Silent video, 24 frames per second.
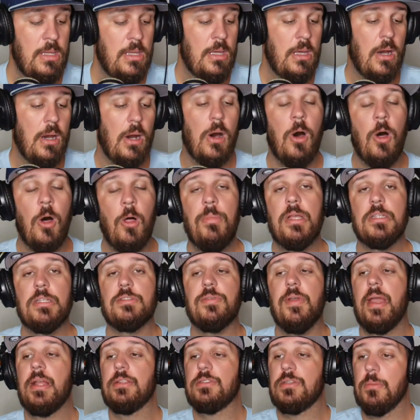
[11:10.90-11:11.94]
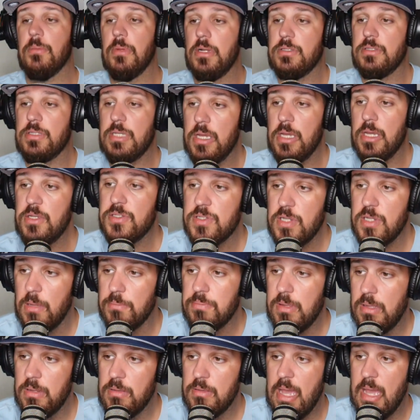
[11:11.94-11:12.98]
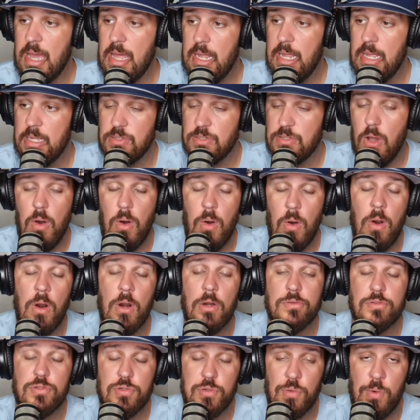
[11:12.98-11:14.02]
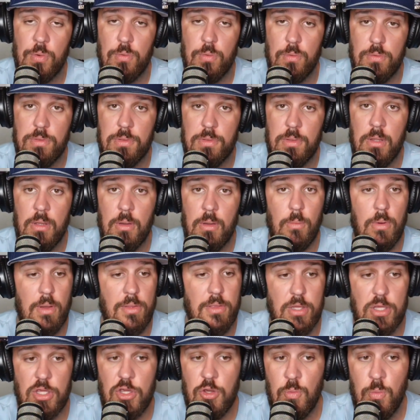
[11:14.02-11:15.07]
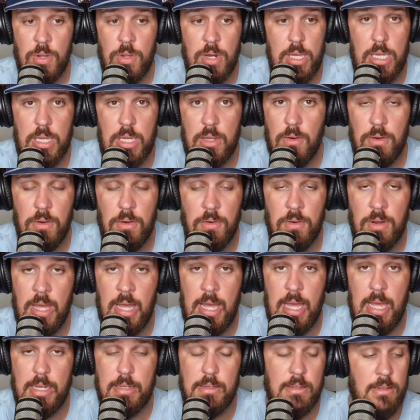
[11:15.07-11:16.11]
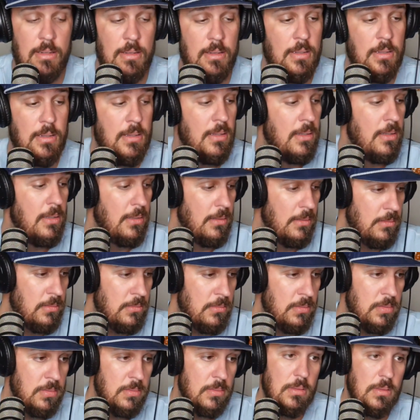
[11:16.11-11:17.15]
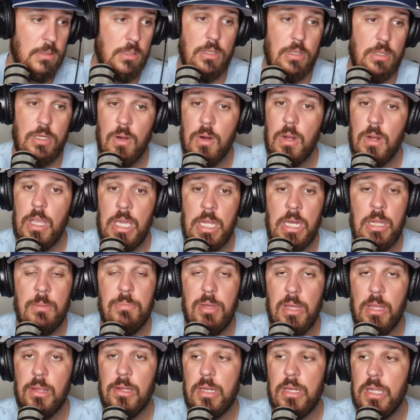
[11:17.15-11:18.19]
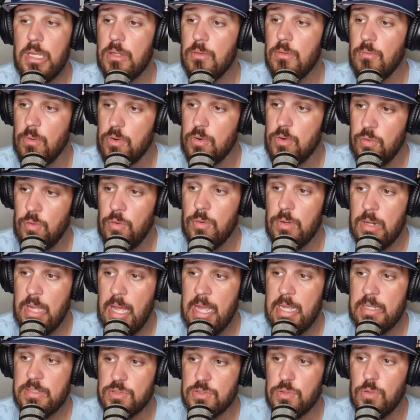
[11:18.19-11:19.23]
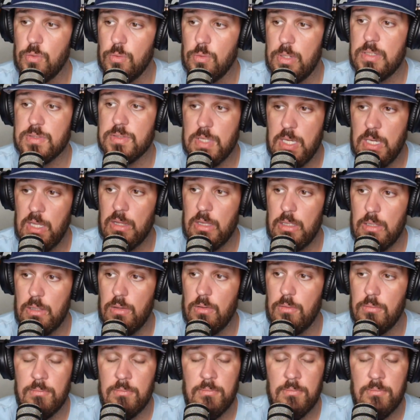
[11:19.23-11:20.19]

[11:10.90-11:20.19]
Ole Miss fans, I'm going to tell you something that is a hard truth, whether you want to hear it or not. Your inability to recruit in high school is killing you.